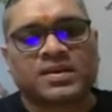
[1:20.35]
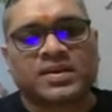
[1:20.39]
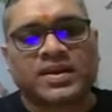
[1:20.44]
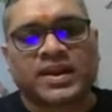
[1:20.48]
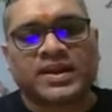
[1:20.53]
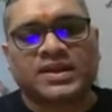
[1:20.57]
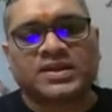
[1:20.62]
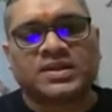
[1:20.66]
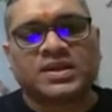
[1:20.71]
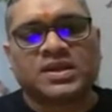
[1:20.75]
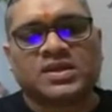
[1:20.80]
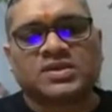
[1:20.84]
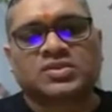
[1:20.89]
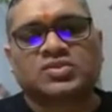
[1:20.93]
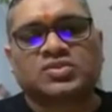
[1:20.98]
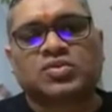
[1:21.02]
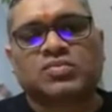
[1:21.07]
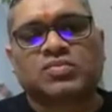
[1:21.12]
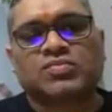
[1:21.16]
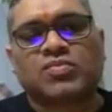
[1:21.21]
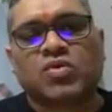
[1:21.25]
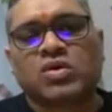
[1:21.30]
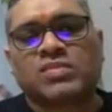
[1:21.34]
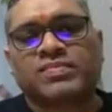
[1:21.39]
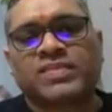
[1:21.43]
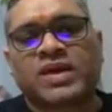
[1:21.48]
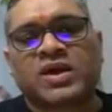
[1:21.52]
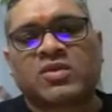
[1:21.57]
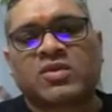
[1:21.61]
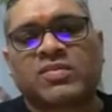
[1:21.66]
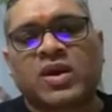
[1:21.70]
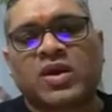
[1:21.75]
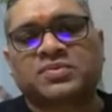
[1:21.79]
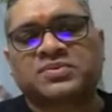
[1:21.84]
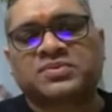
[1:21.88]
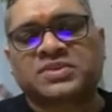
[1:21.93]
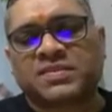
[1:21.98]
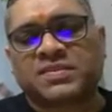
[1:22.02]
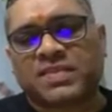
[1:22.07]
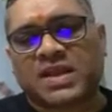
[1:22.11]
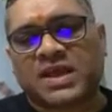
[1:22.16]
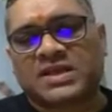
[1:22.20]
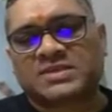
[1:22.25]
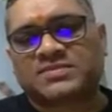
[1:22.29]
right? So bone marrow
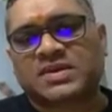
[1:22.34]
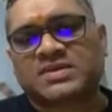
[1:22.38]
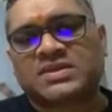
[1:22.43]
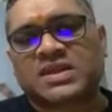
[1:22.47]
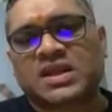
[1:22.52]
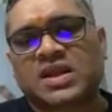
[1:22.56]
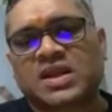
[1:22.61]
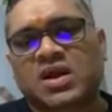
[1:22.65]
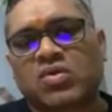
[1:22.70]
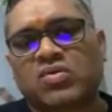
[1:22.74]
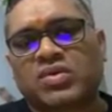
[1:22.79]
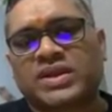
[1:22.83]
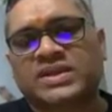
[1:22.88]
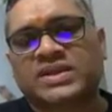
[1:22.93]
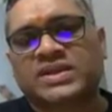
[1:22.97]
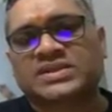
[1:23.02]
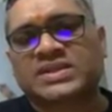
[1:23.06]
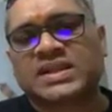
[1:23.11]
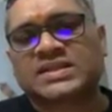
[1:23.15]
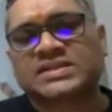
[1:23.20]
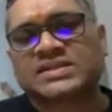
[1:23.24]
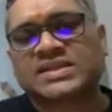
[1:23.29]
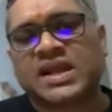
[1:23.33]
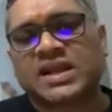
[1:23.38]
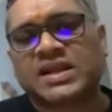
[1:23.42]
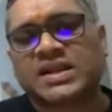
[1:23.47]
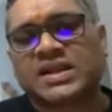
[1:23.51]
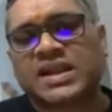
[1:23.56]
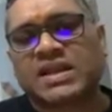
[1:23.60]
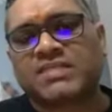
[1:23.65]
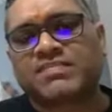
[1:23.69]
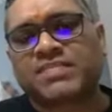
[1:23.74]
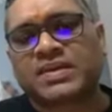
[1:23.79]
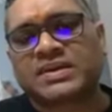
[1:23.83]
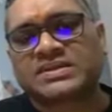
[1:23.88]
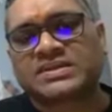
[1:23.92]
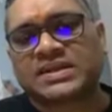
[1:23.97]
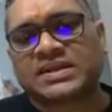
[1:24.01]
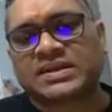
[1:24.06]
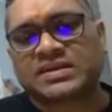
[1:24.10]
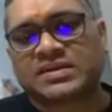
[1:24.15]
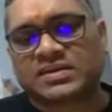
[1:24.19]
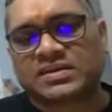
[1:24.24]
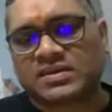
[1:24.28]
biopsy, plasma cell count is less than
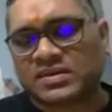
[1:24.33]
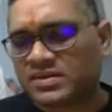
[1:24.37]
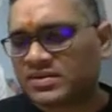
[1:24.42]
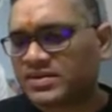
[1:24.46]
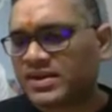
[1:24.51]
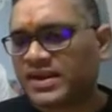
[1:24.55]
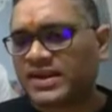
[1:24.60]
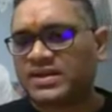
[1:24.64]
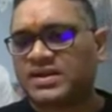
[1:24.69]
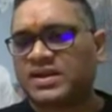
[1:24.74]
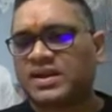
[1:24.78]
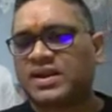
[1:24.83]
10%, right?